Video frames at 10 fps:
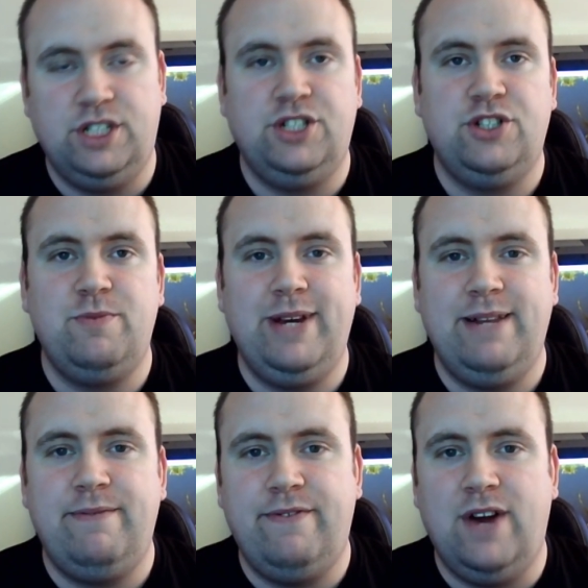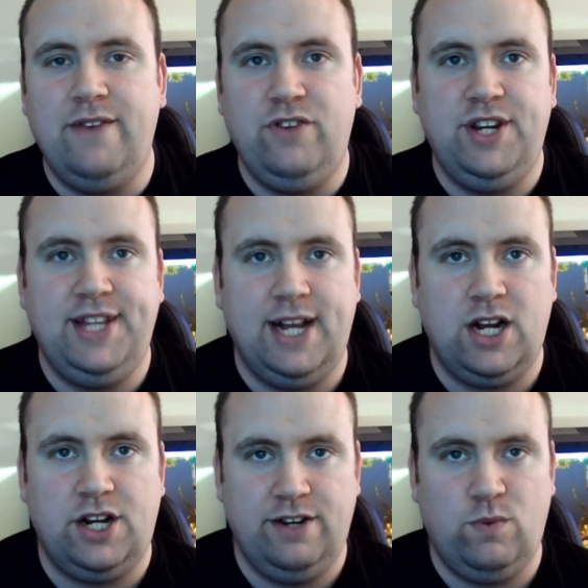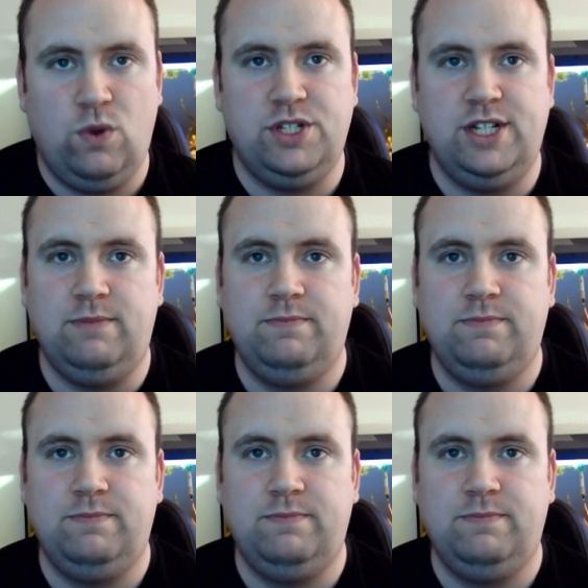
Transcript: so to make them thrive you need that kind of water.